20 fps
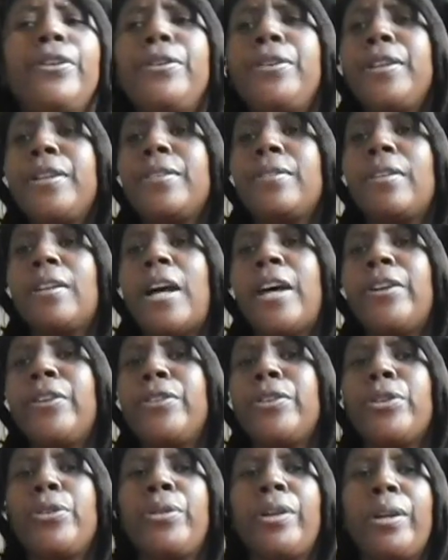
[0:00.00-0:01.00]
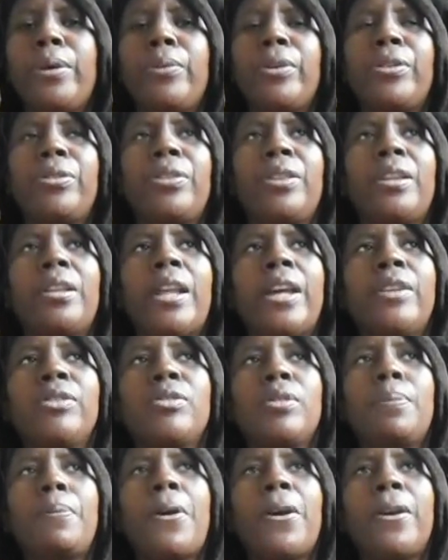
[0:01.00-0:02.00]
don't I don't agree with the
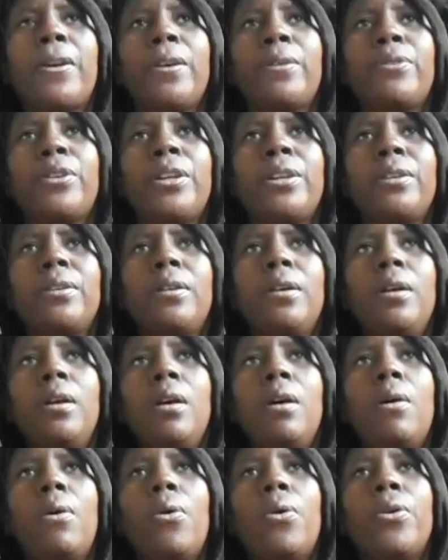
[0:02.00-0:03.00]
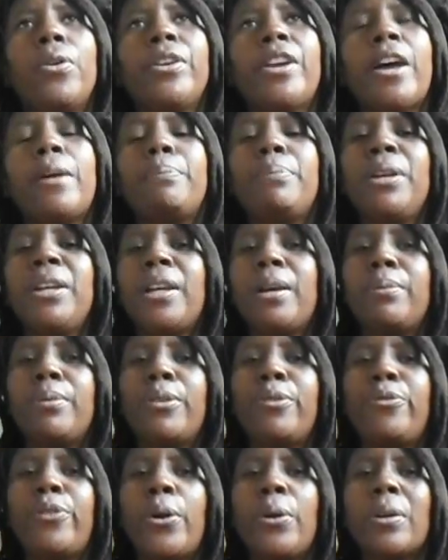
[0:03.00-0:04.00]
lazy part of it or not being able
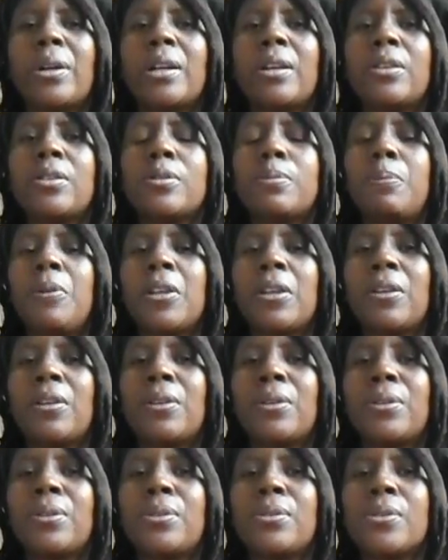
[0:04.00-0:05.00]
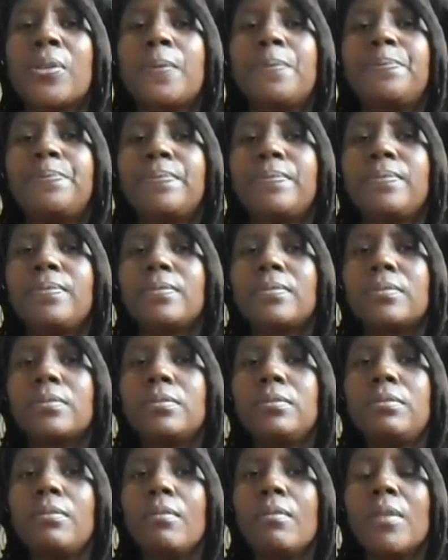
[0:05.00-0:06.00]
to focus because
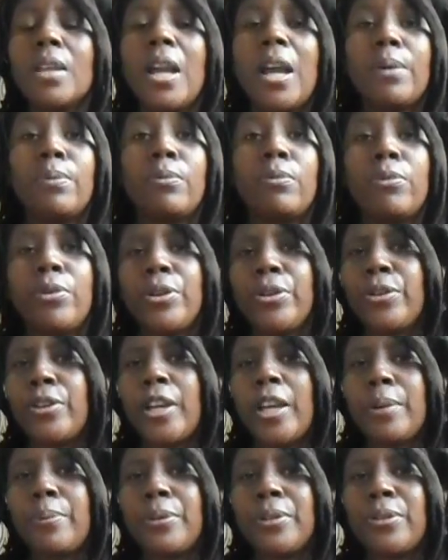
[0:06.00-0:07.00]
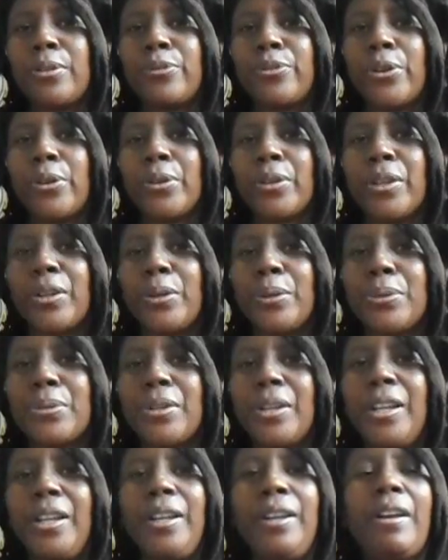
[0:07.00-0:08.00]
I'm really able to focus.
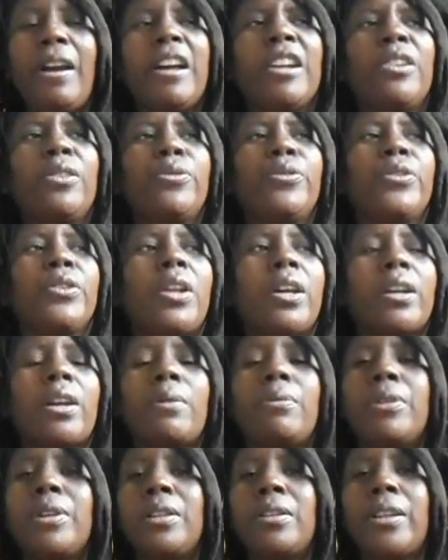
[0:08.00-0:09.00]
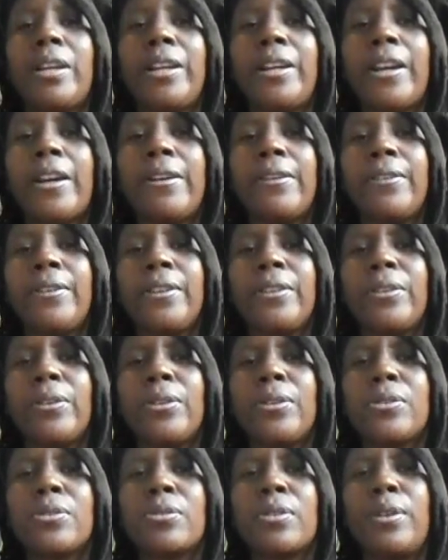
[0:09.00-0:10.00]
I don't feel like I want to lay down and go
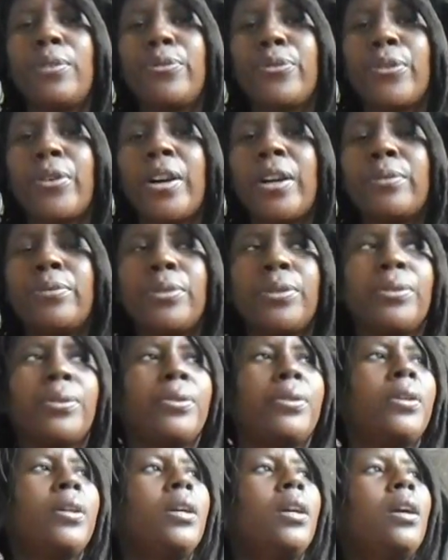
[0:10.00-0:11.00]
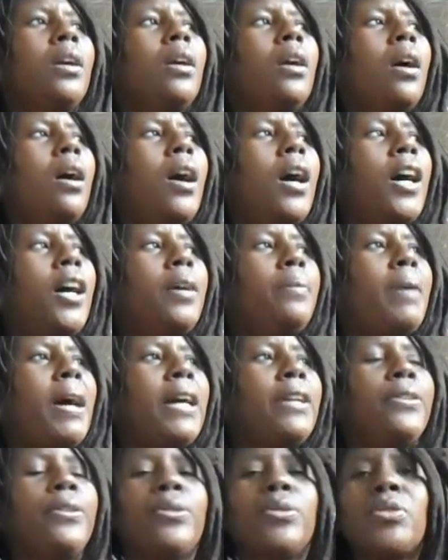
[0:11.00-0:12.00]
to sleep forever. Um,
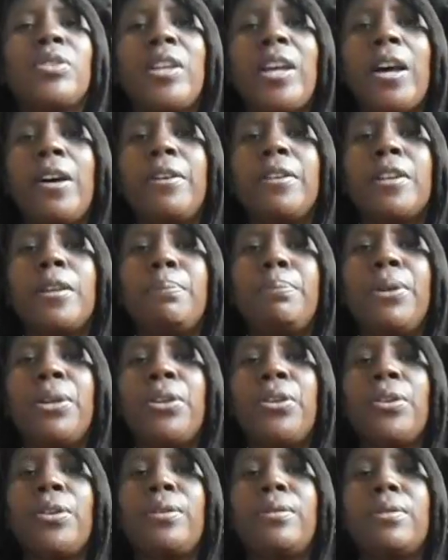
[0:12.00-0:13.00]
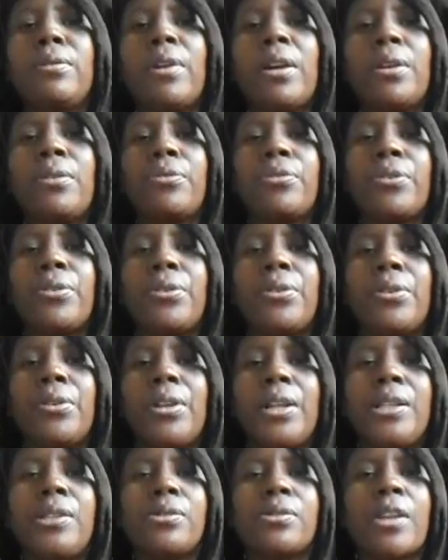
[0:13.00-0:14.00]
I do see how it could be good, great for
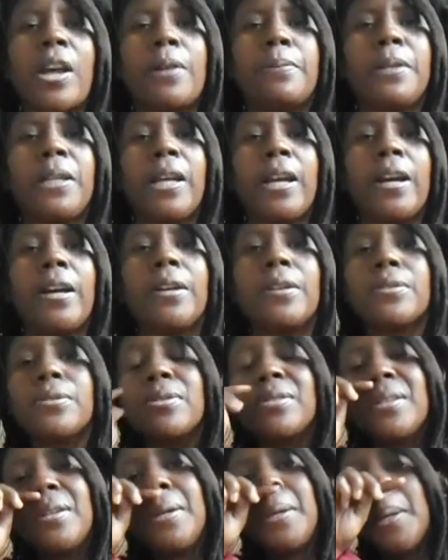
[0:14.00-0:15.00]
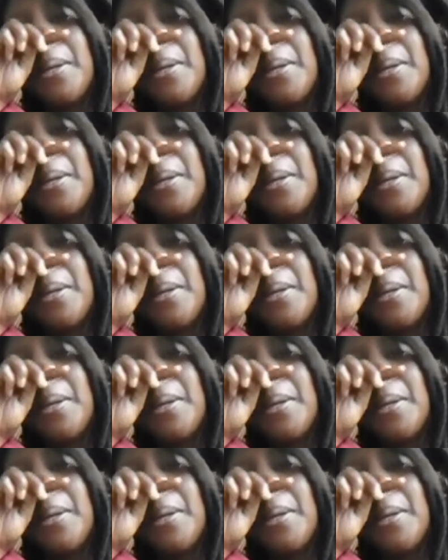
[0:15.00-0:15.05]
insomniacs.